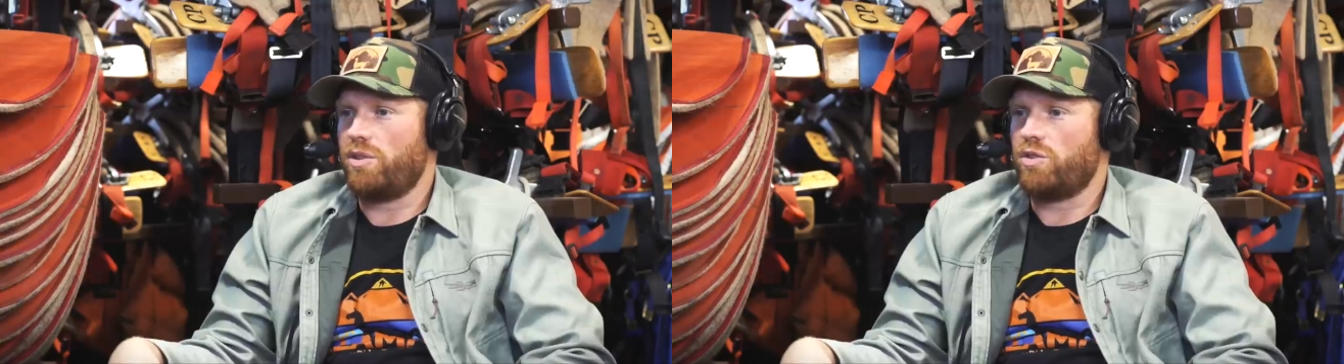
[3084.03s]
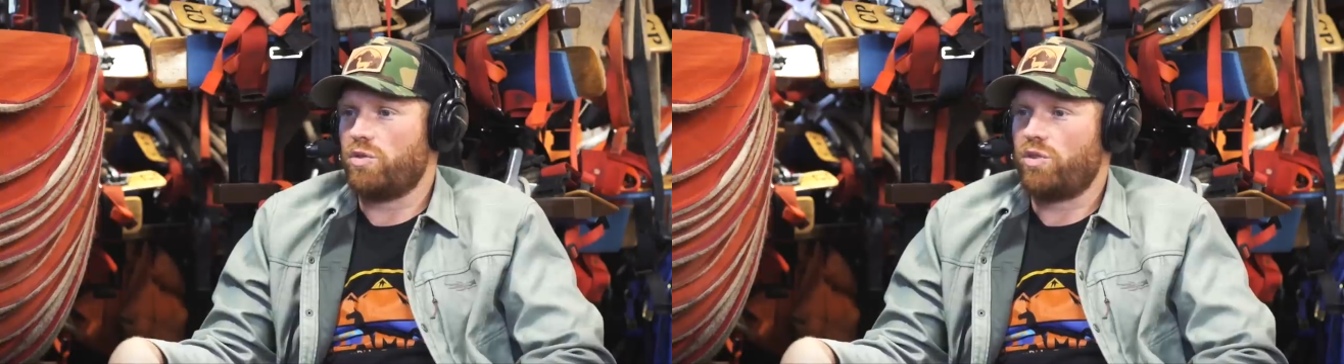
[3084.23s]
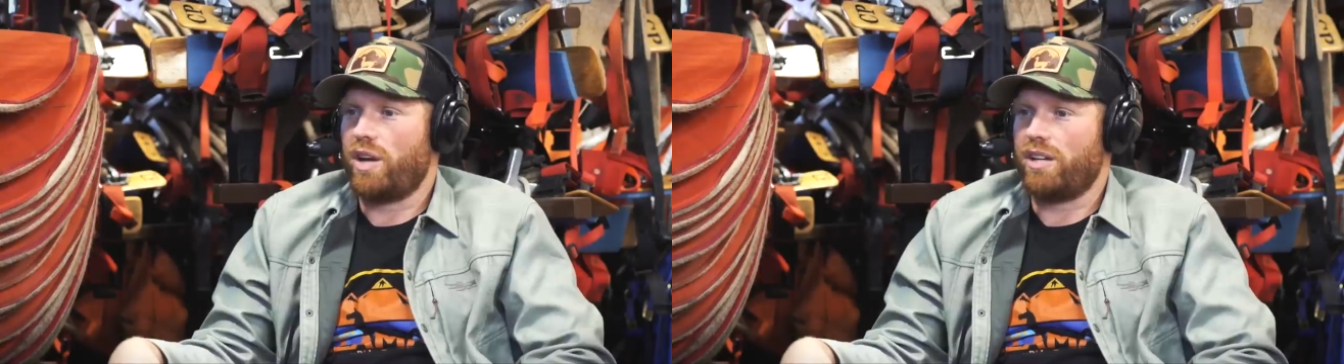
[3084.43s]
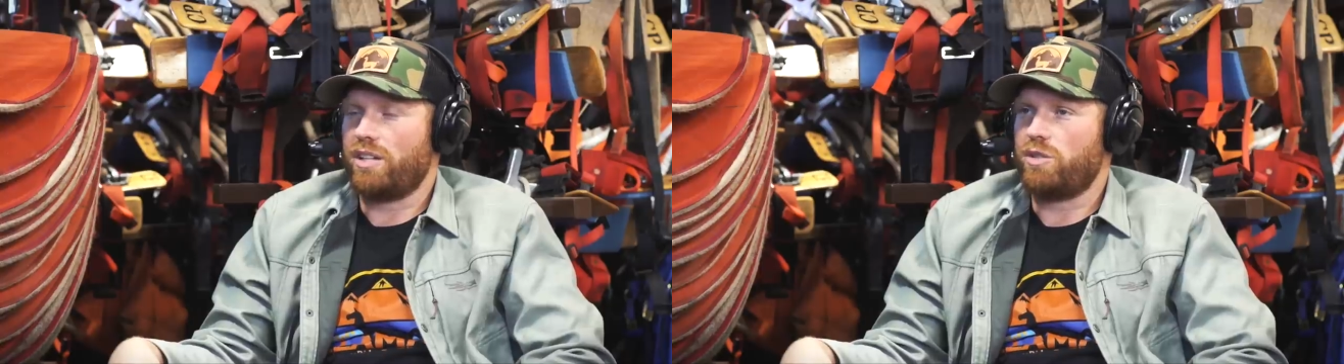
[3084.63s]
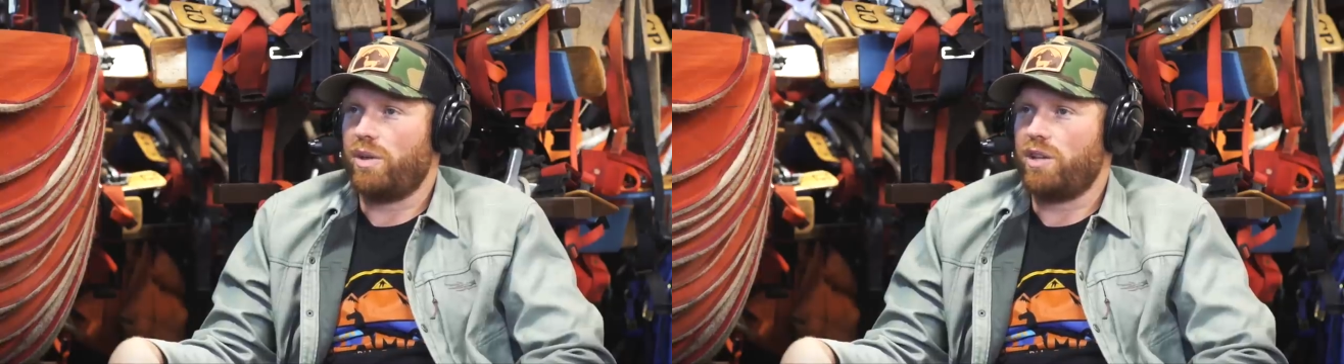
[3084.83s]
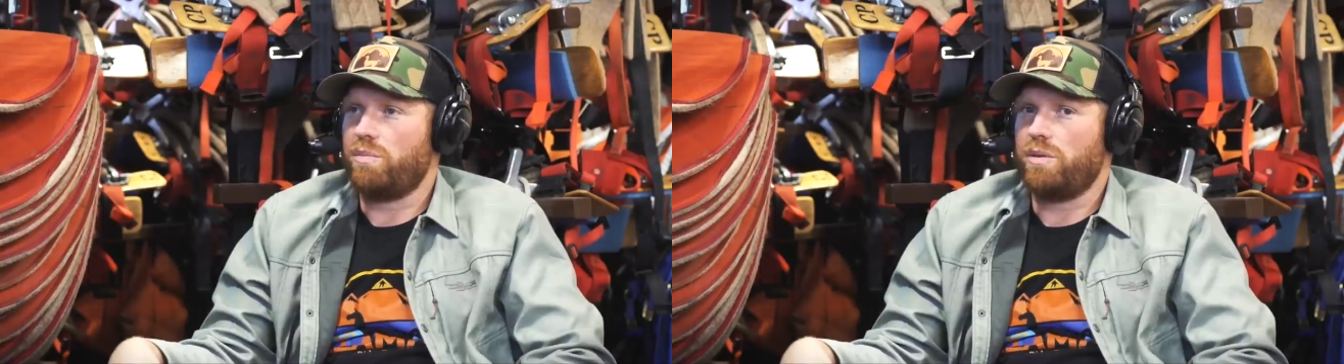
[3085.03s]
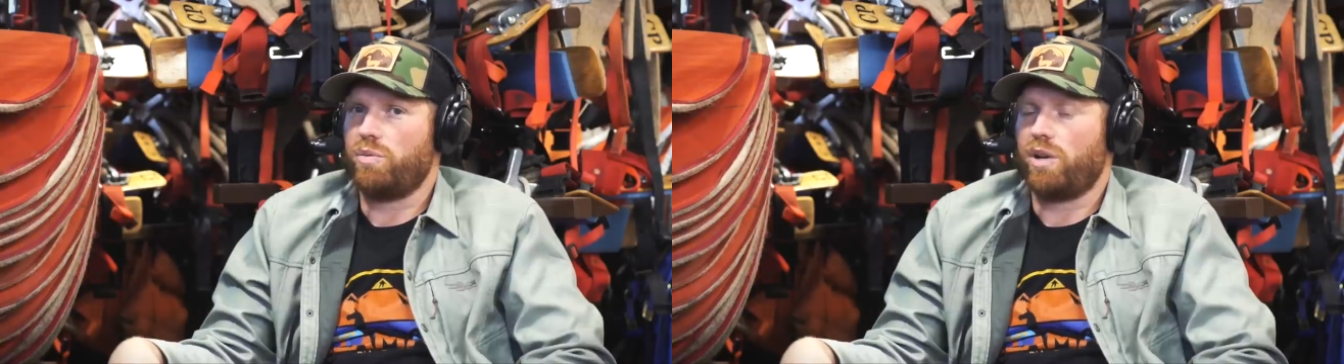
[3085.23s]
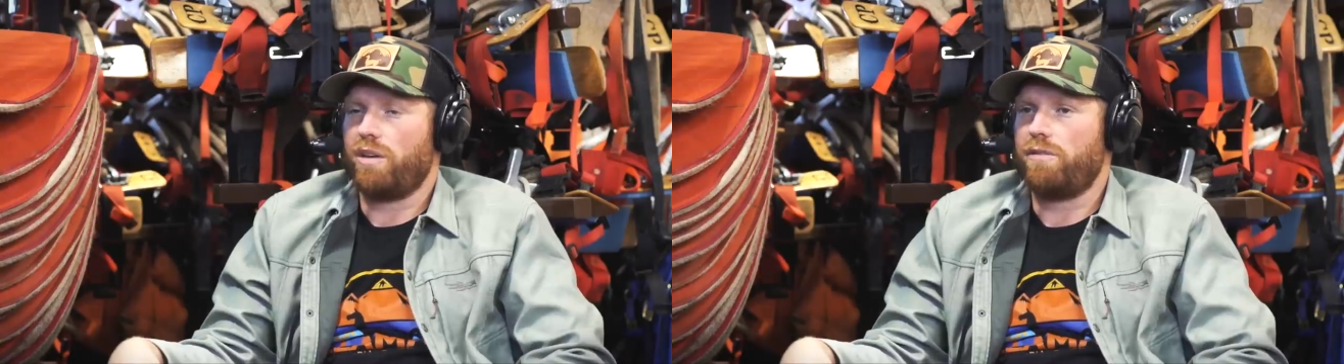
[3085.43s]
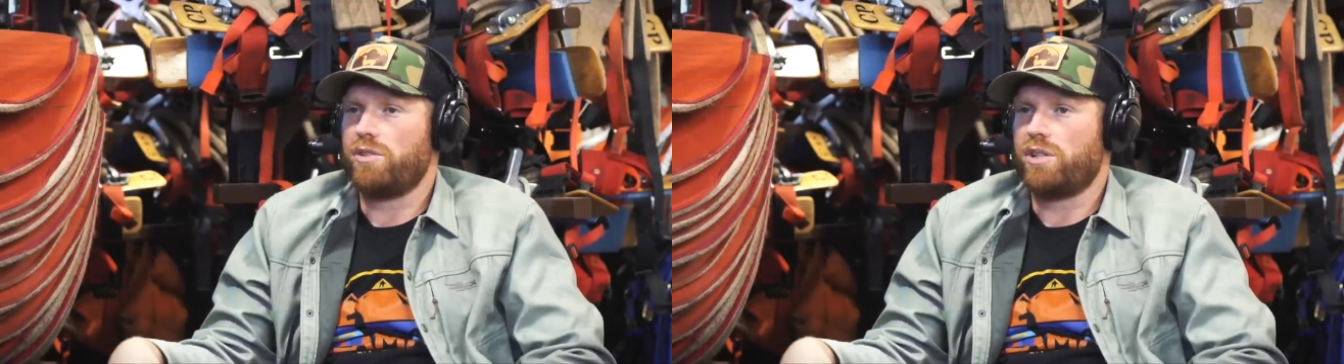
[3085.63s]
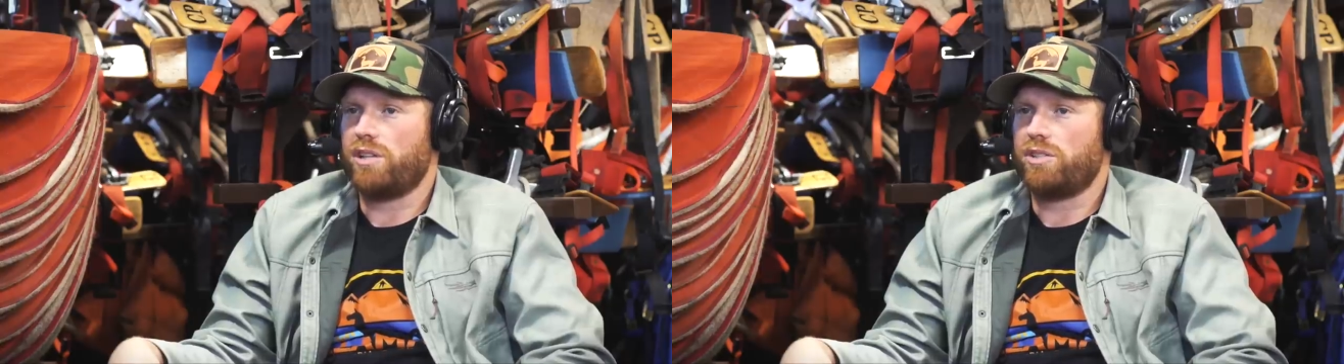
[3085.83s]
just was trying to explain to people when I
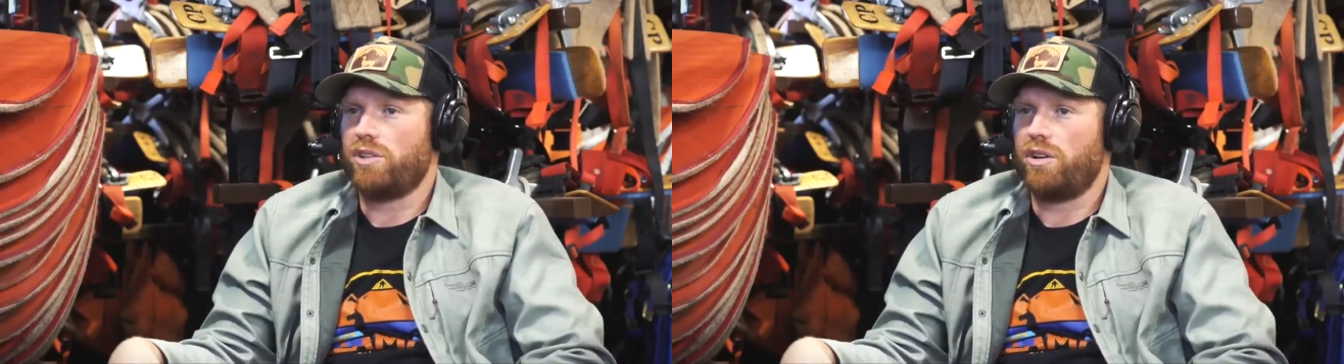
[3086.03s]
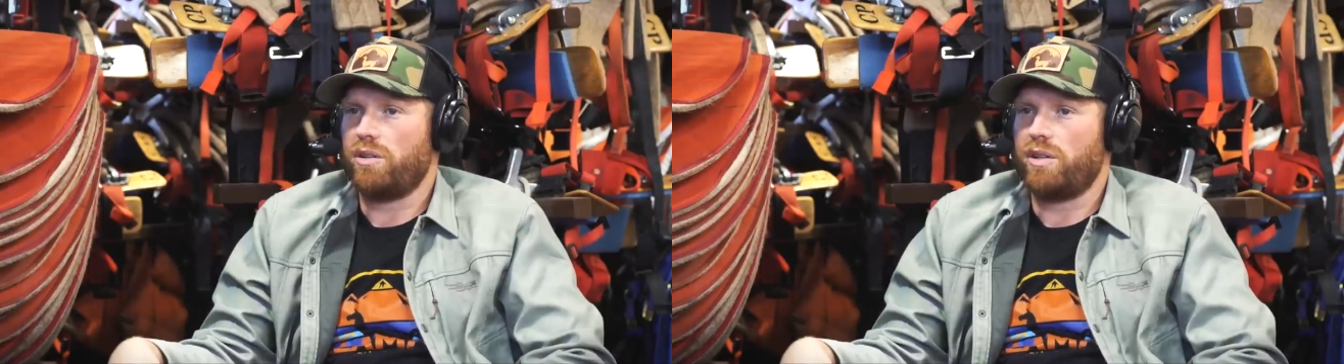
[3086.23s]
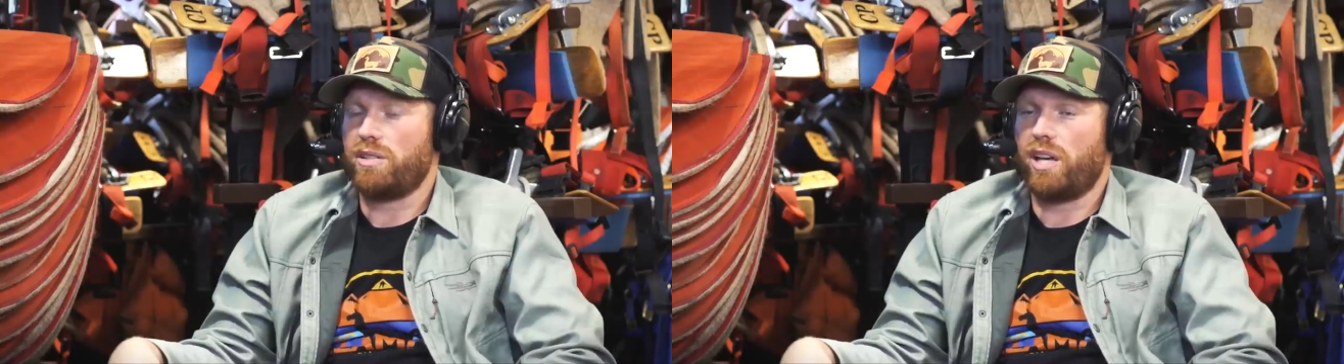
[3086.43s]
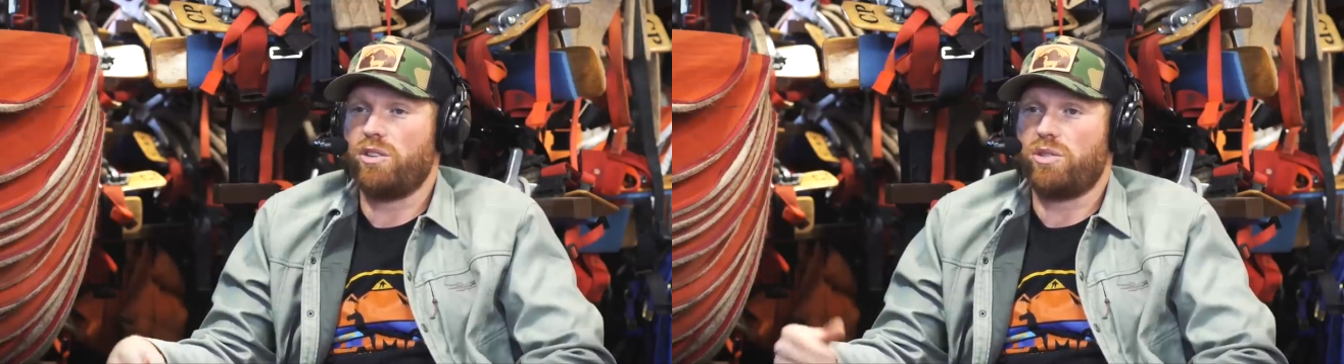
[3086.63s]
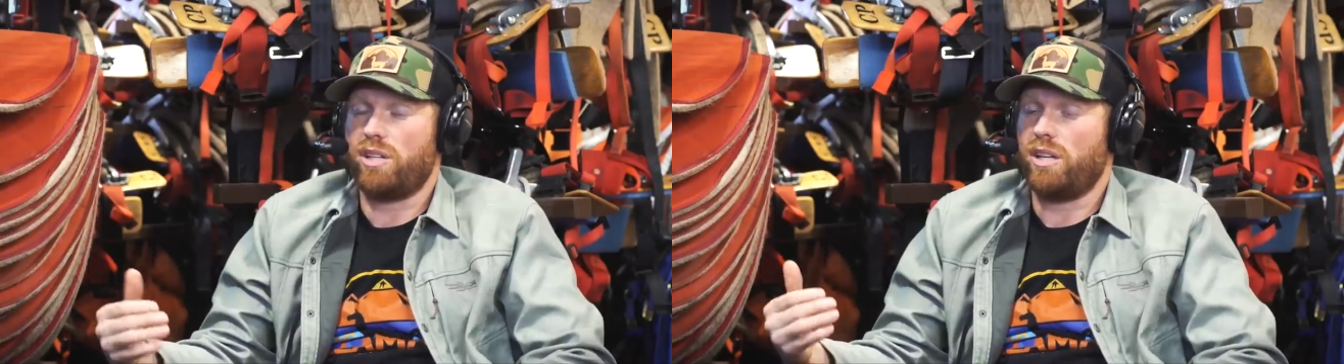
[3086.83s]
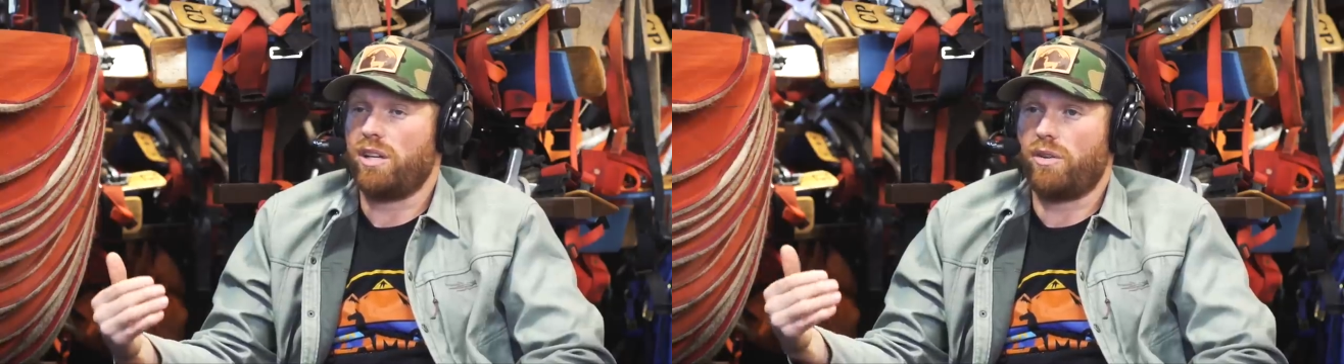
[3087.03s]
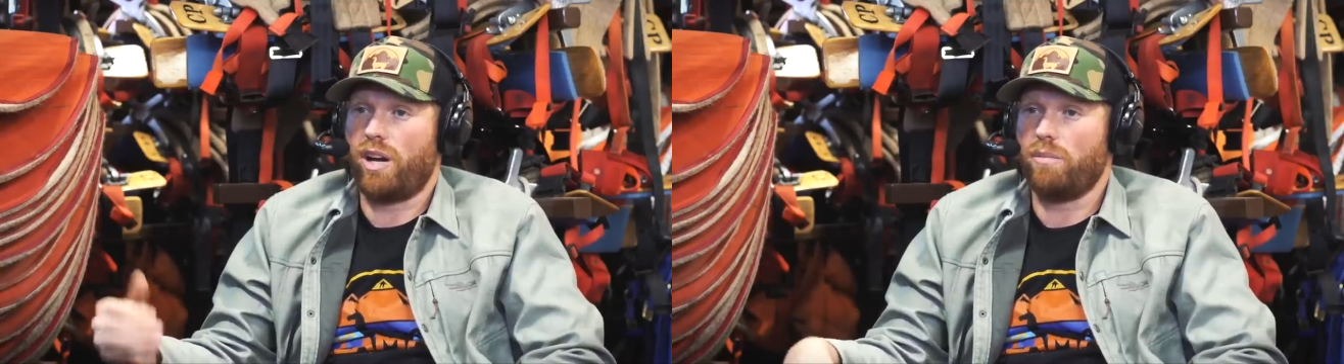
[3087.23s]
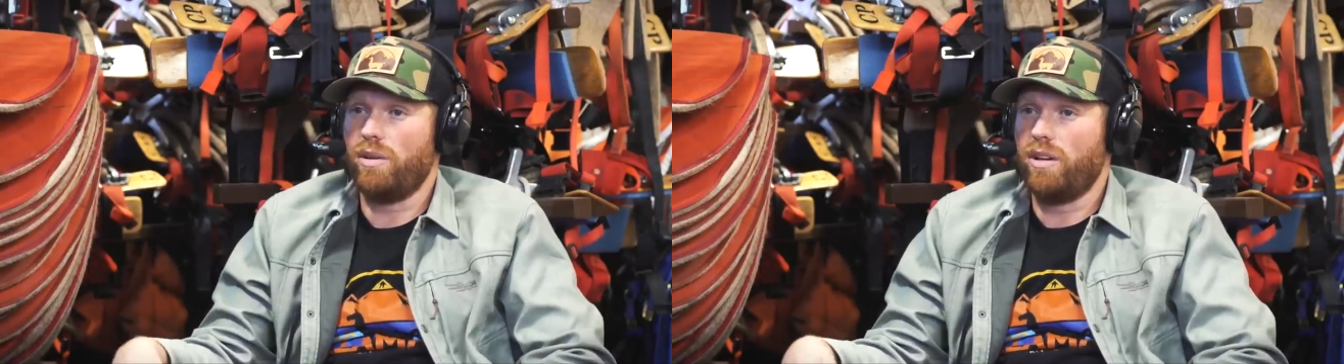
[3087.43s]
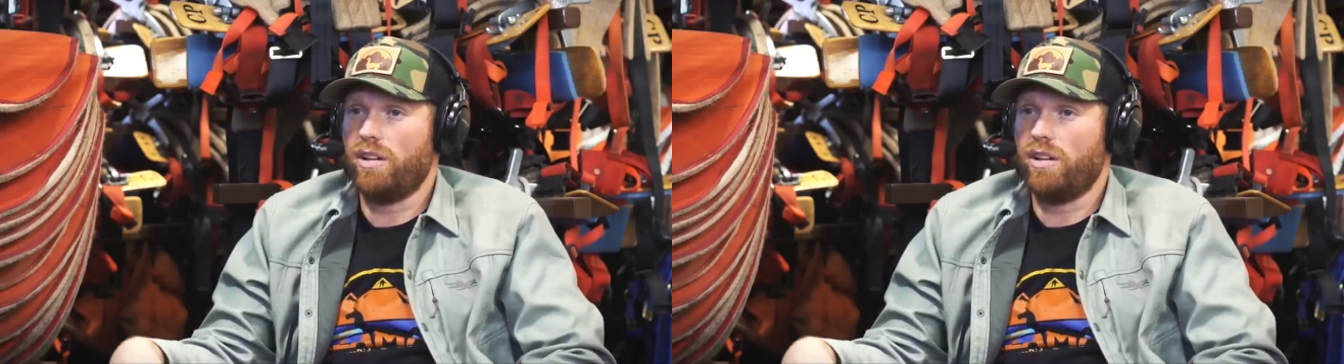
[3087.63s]
first got started because I used to get crap.